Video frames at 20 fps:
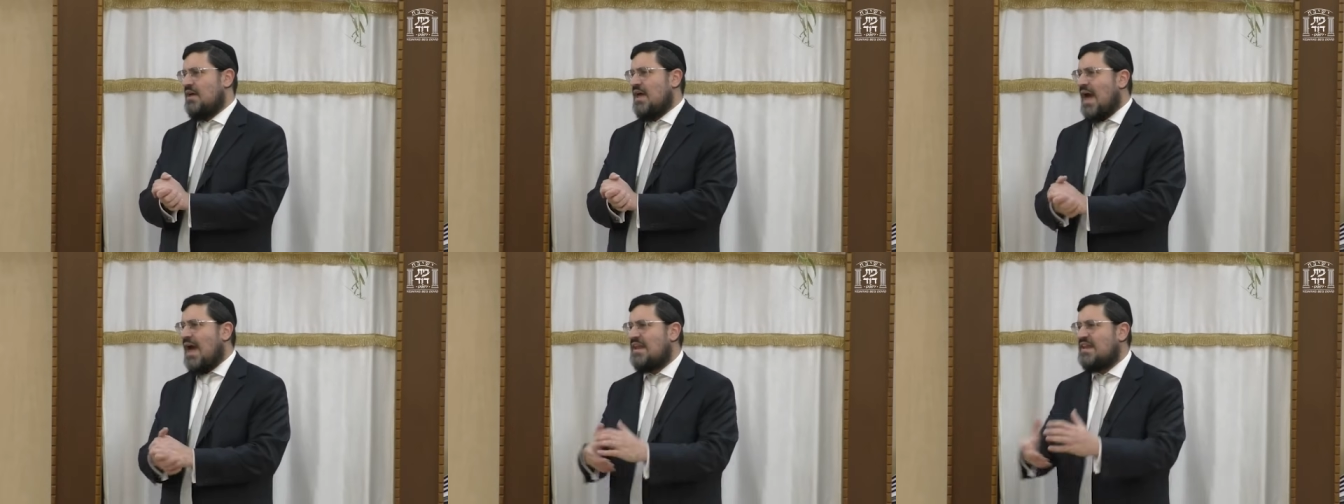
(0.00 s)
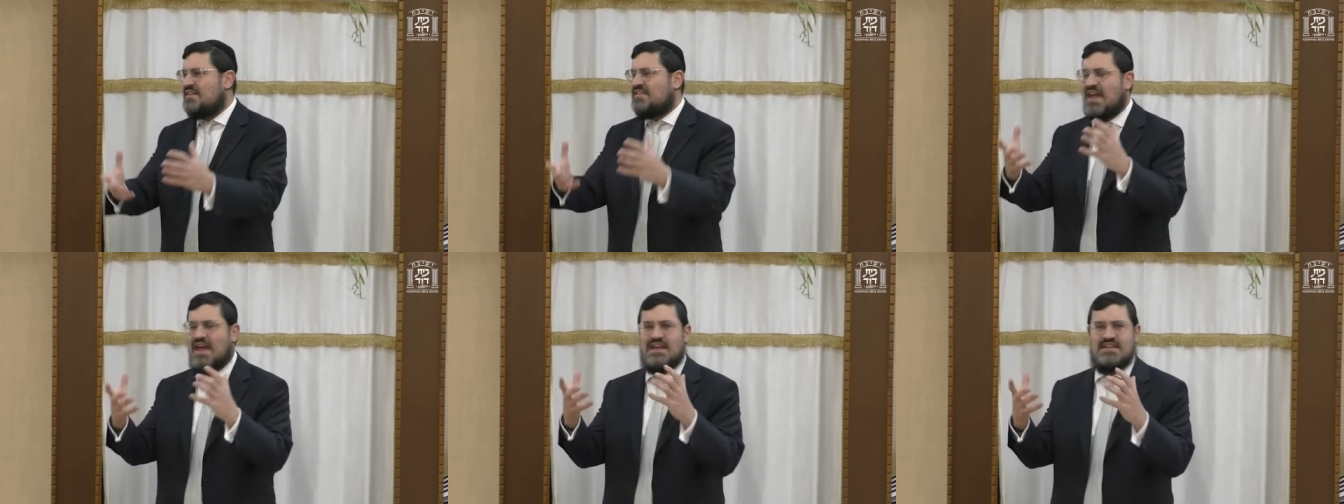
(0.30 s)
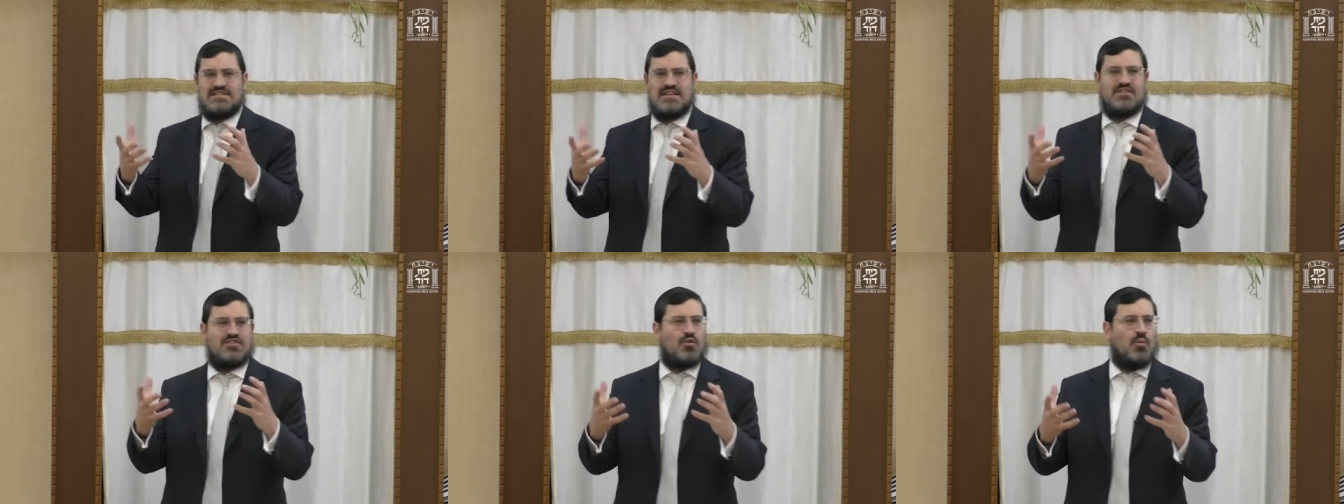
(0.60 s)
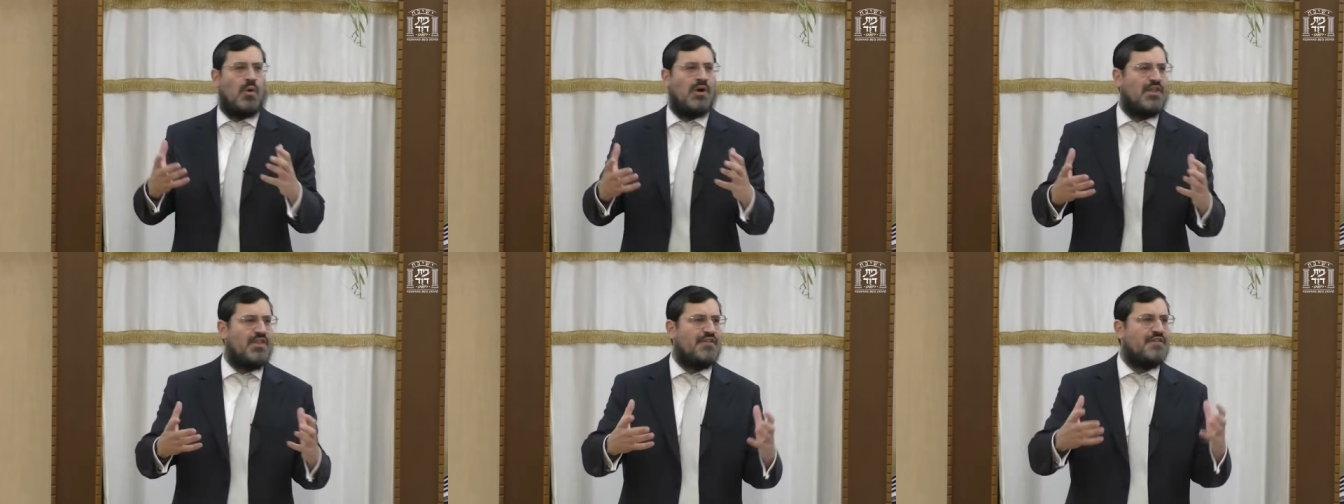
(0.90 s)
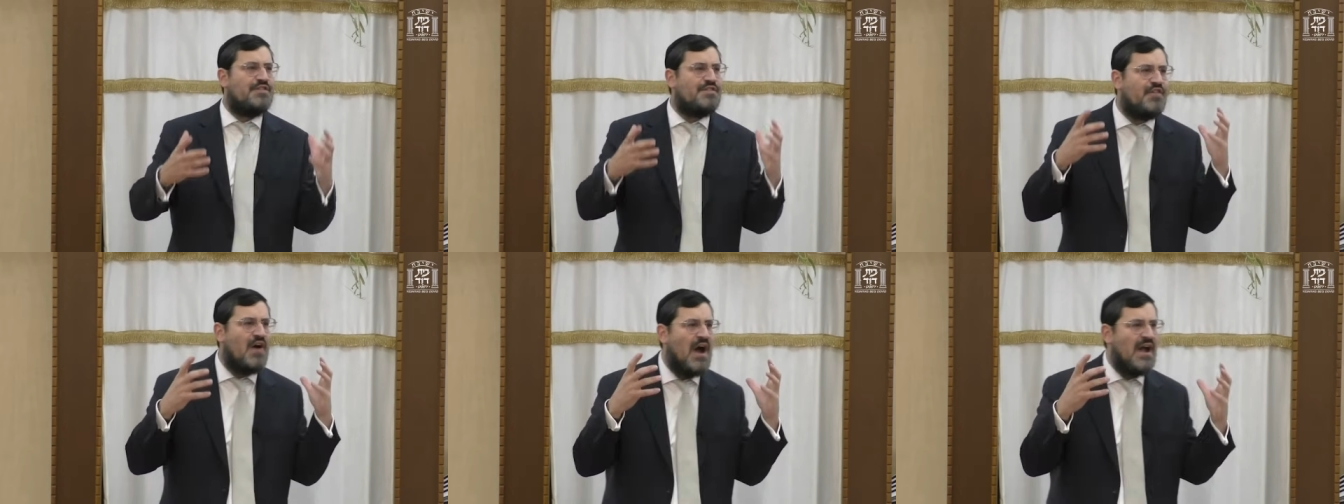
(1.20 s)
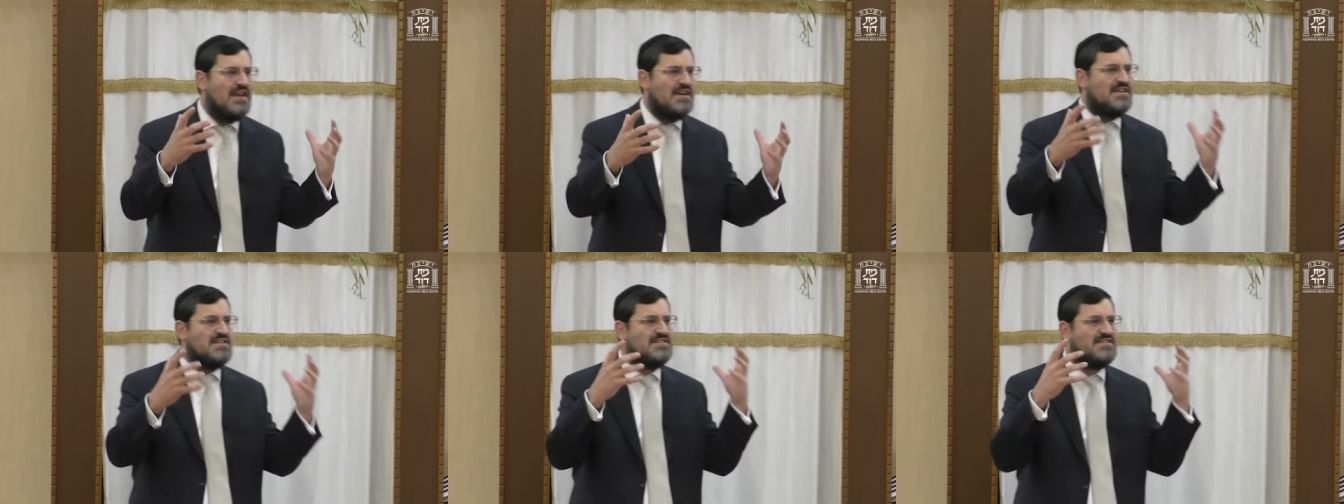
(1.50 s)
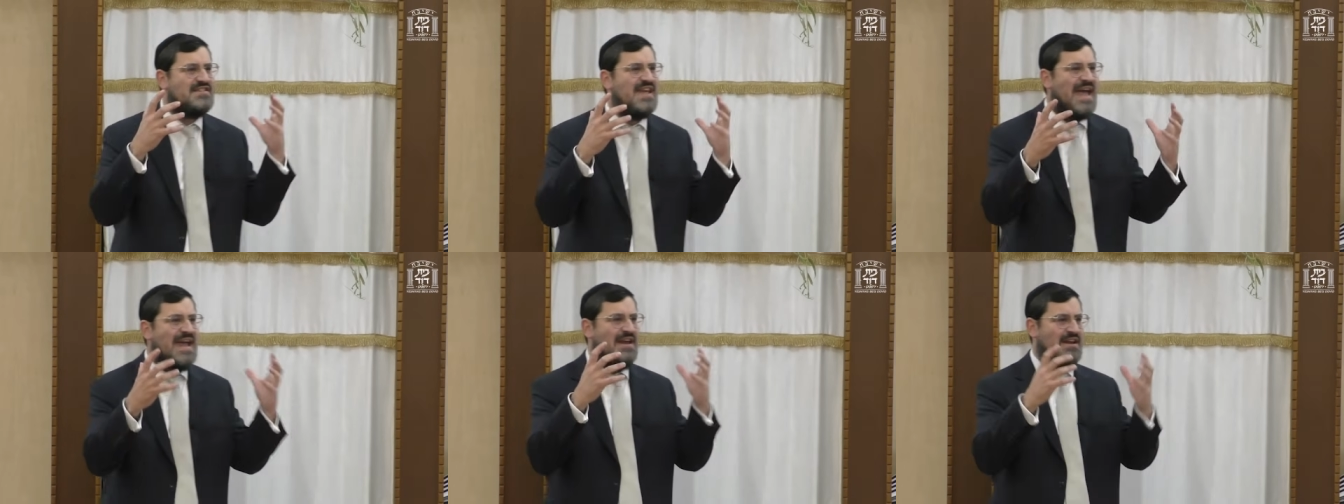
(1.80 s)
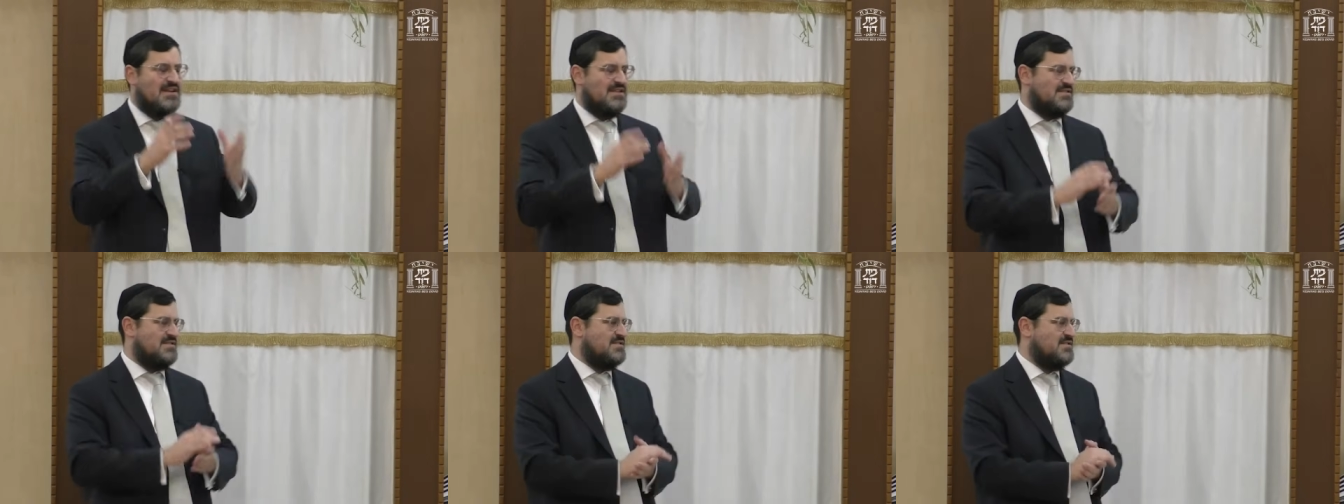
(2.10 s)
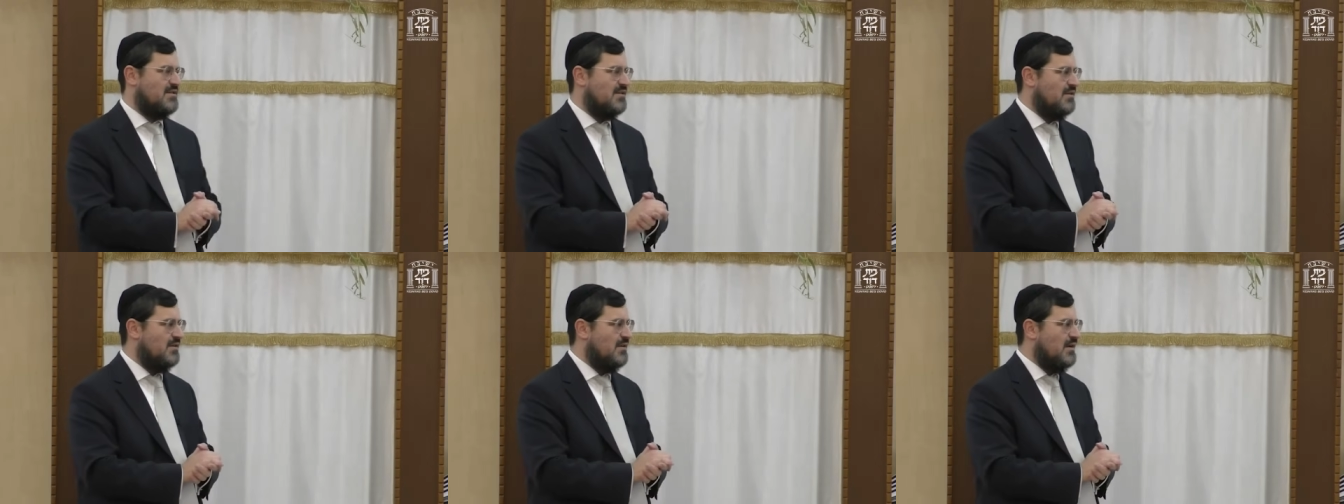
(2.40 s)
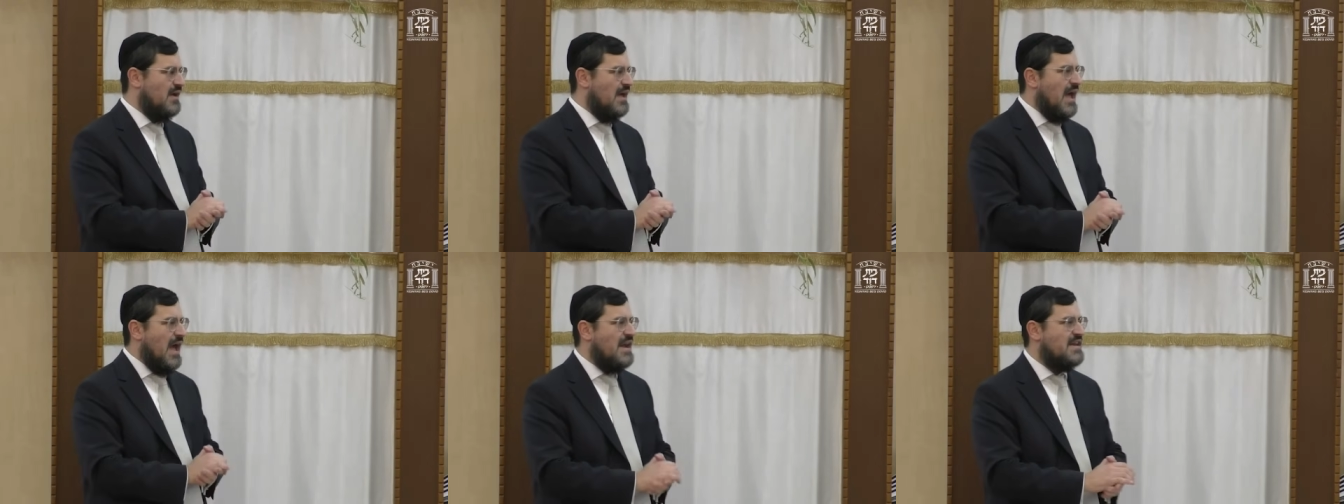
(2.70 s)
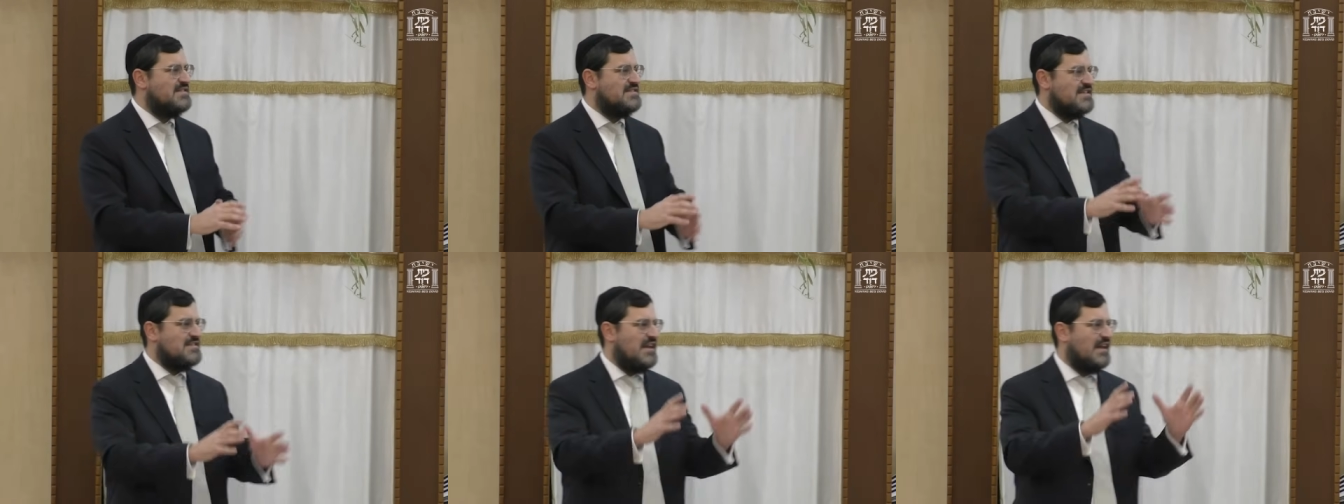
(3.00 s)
and he takes it to one of the finest tailors. And he says,